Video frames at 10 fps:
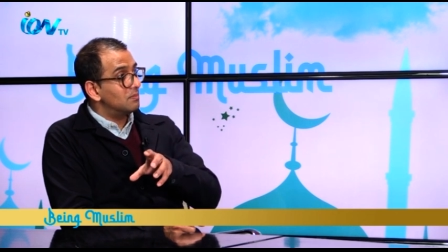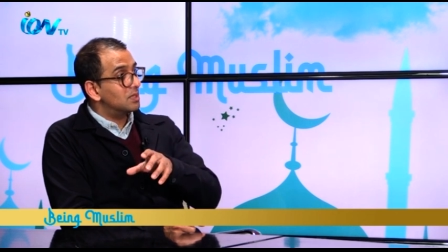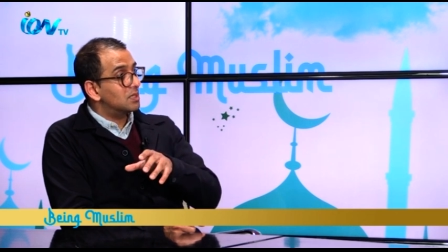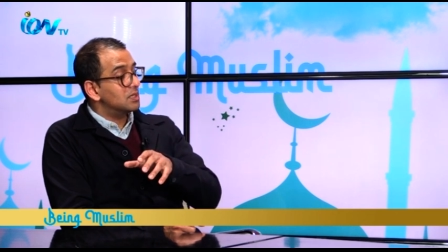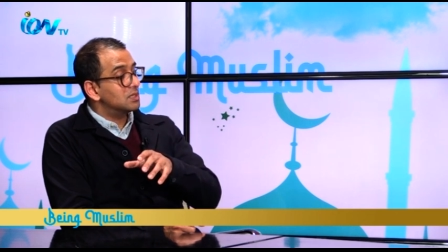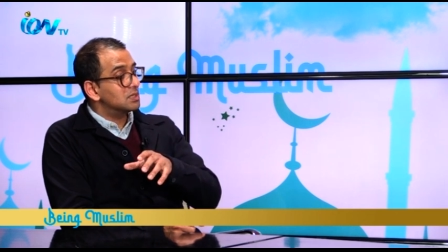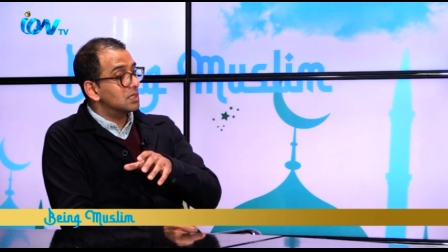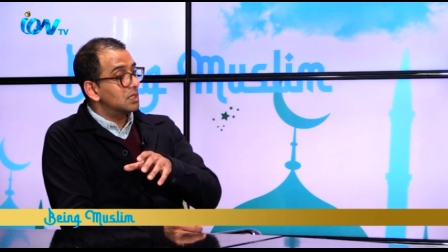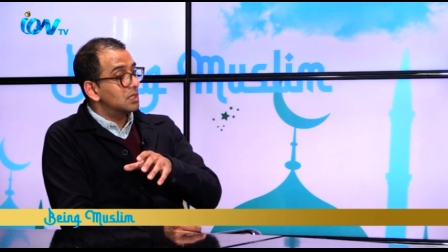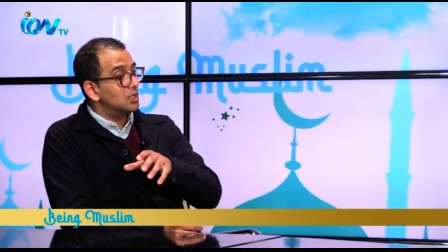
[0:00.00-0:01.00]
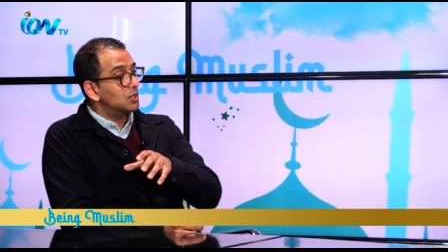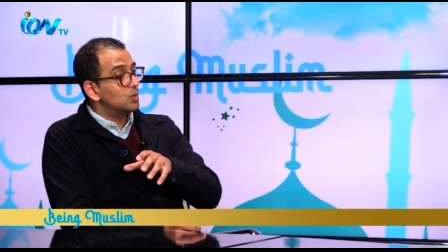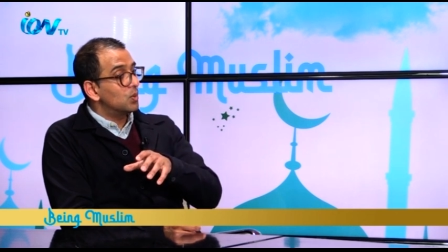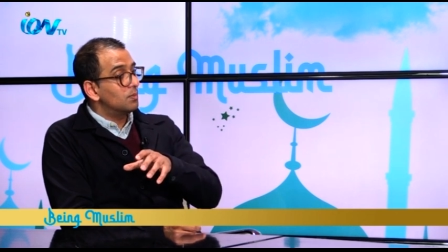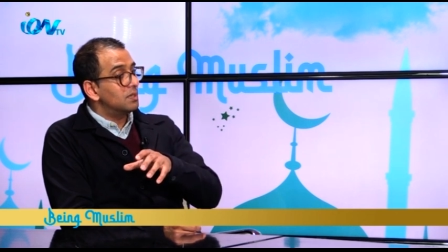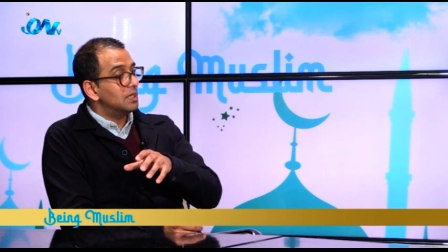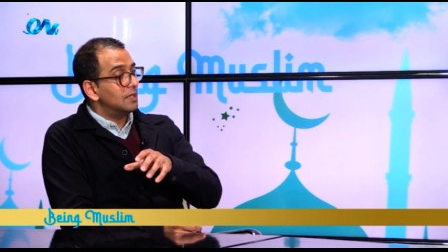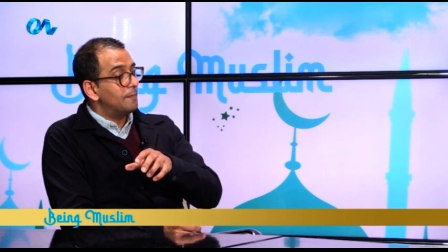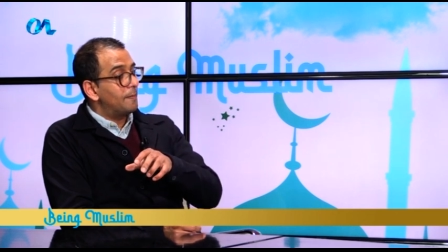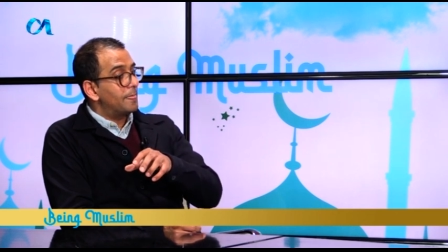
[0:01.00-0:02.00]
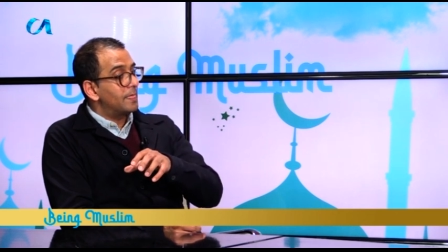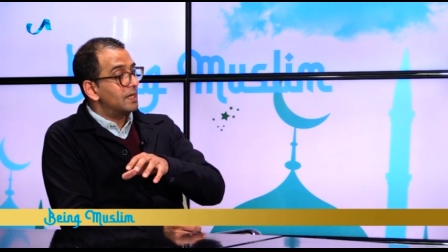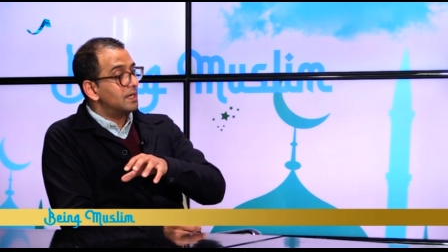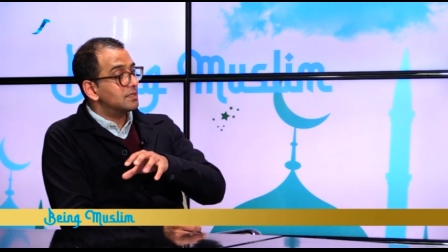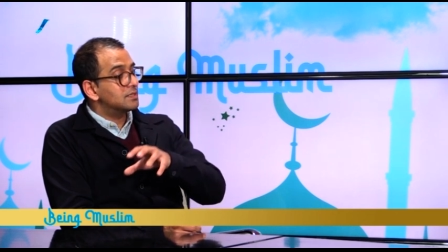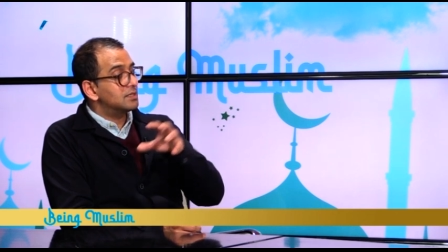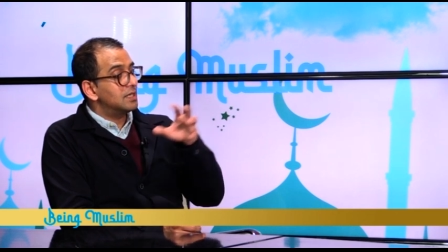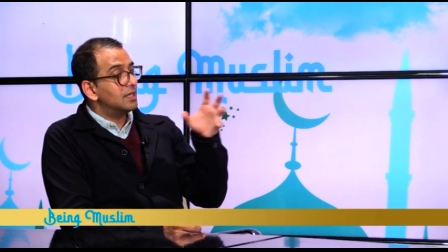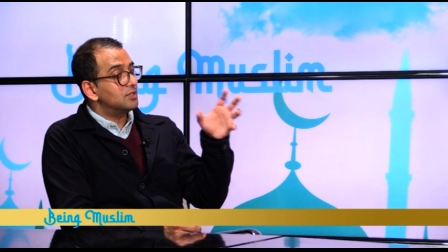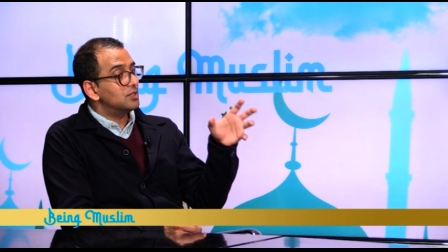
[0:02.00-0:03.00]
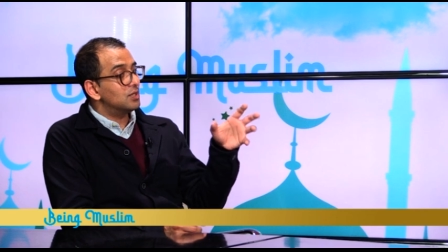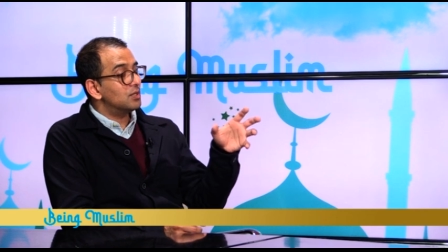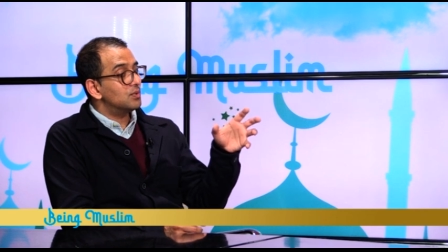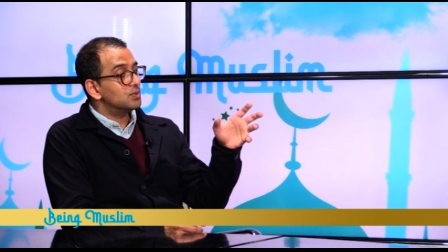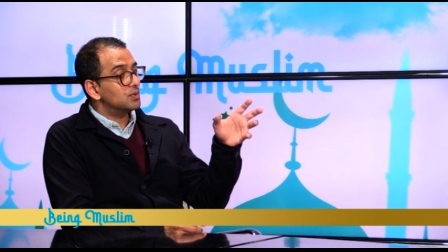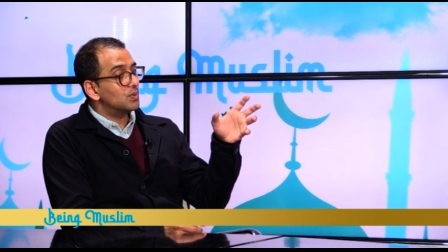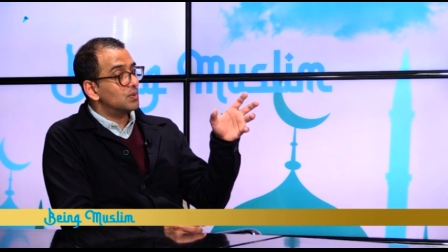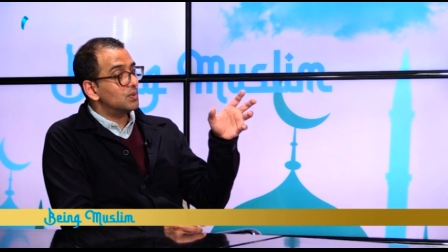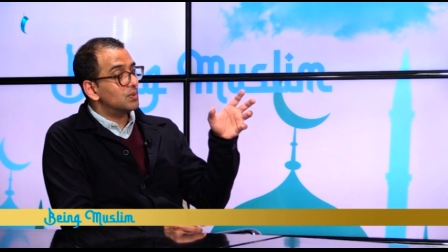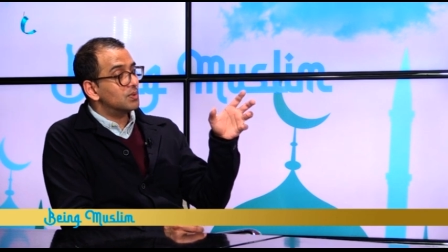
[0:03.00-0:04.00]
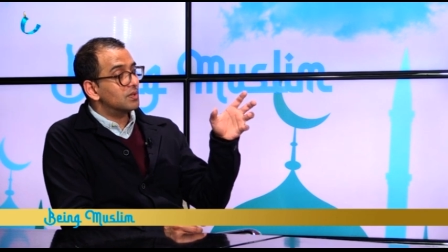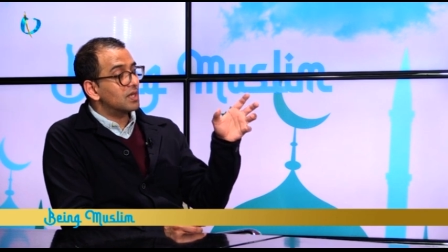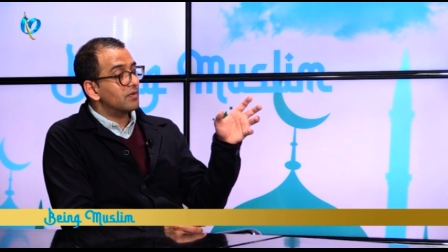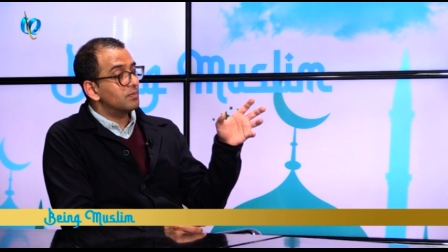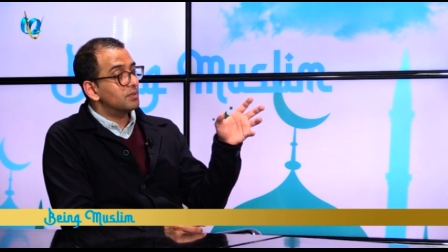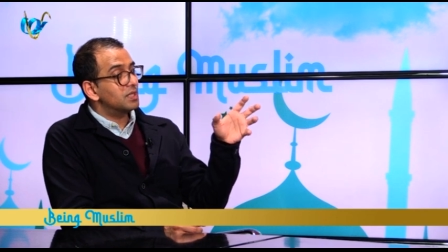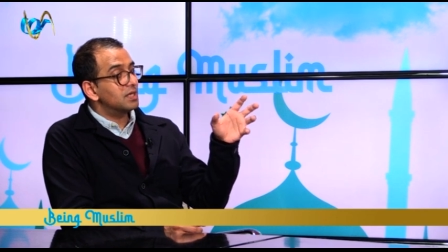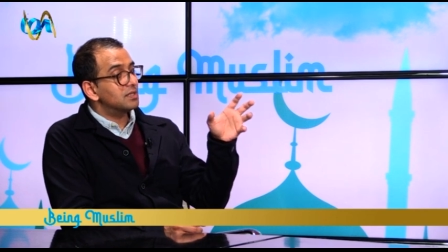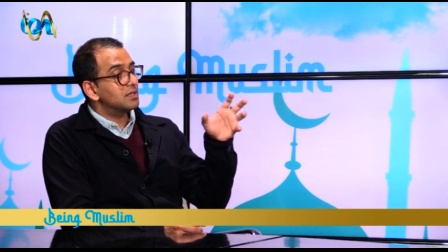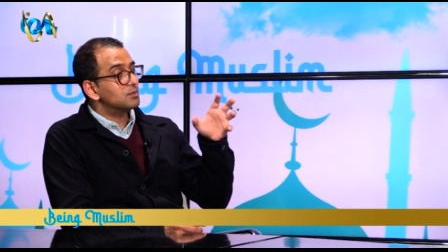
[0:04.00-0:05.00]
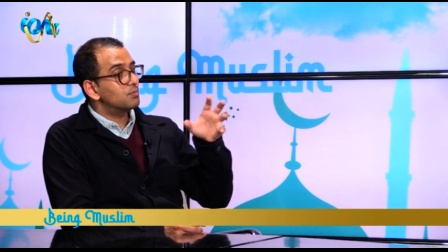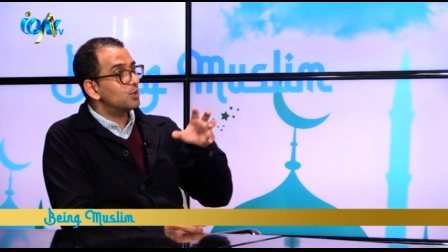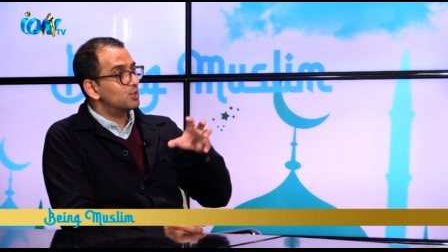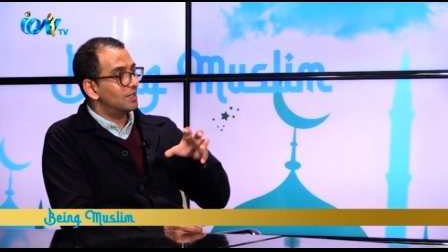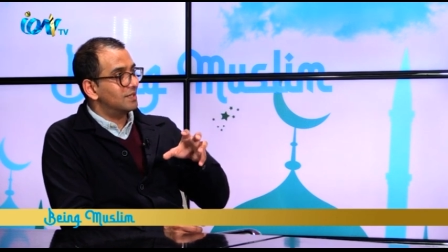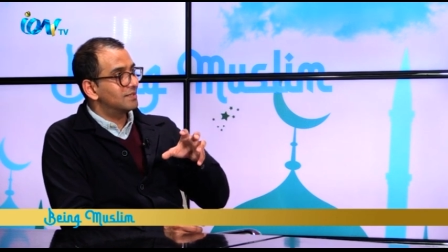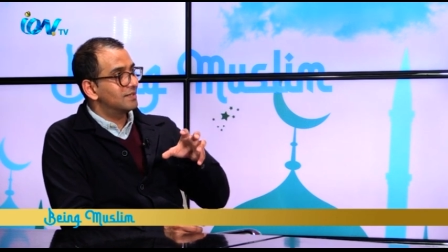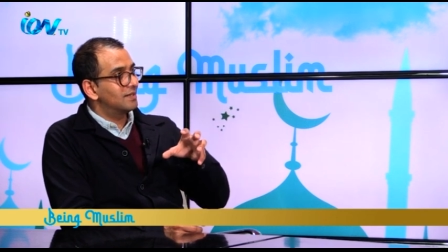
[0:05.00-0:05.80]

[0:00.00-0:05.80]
because normally it's the NGOs or the government that does project,